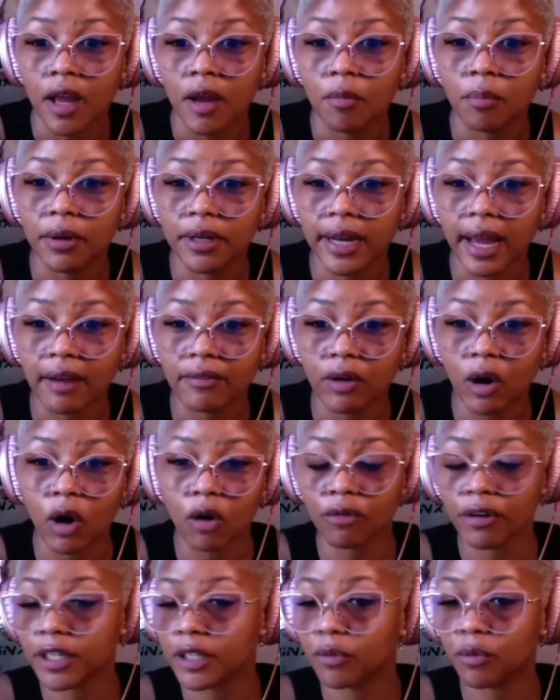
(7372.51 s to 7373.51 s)
But I've
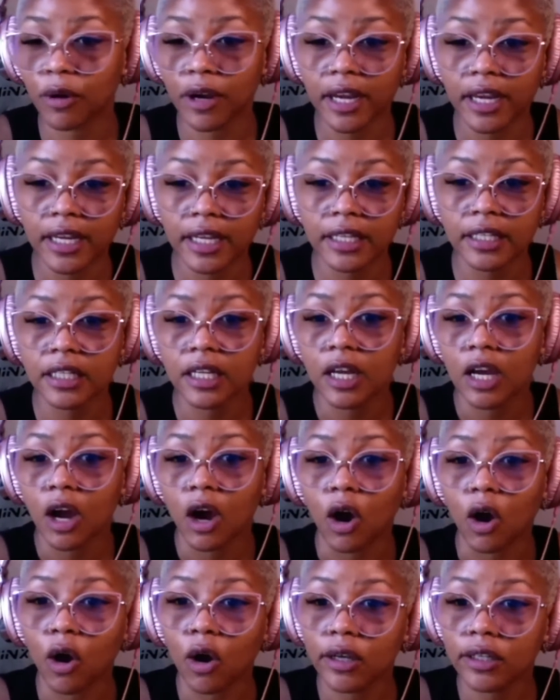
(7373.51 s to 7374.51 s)
already read
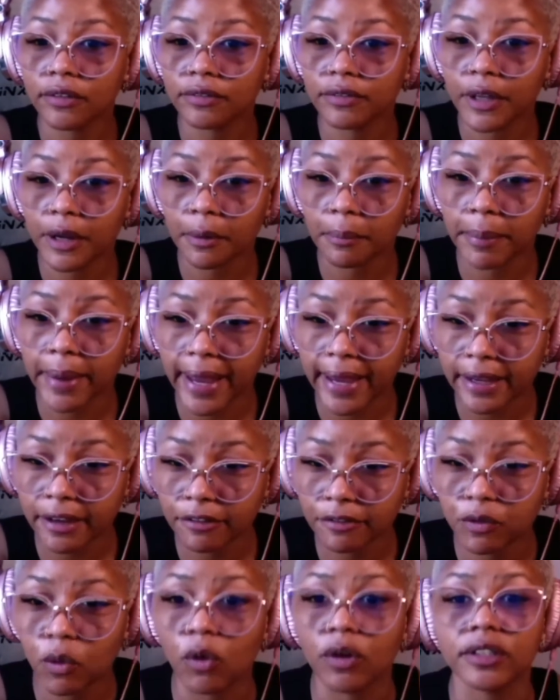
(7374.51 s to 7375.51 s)
all of their back
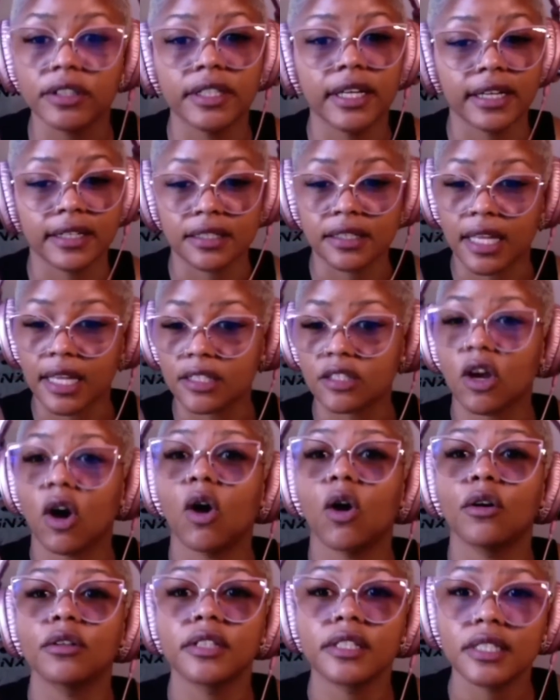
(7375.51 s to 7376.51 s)
and forth. Yes, that's
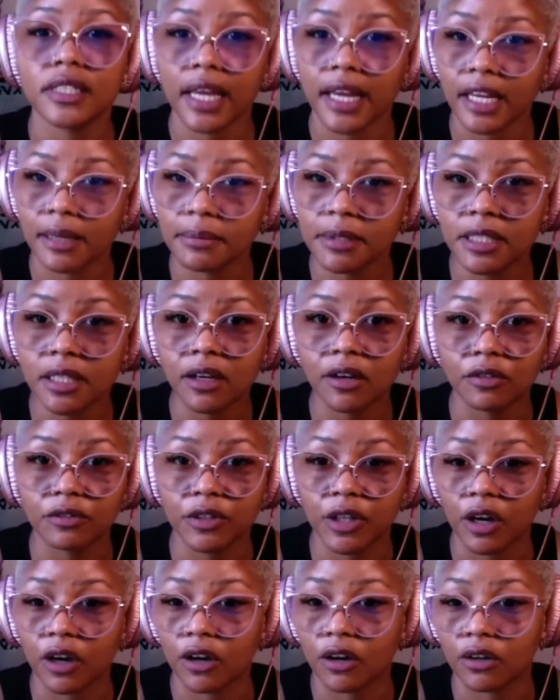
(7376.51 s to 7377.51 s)
all the same stuff,
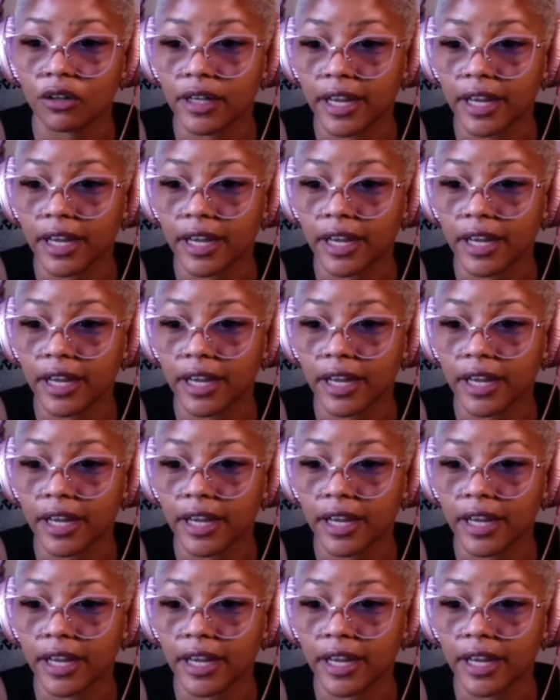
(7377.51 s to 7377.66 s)
y'all.